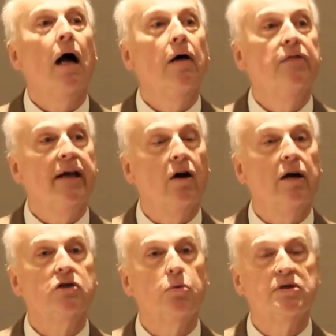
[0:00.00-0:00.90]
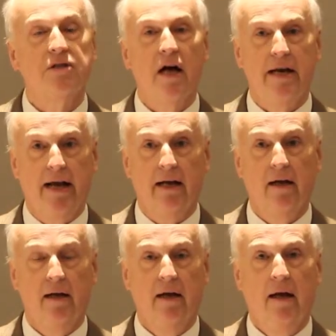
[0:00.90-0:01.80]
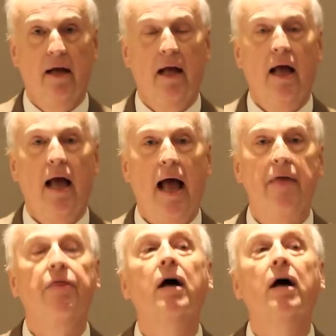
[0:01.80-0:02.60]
of the areas we're studying, and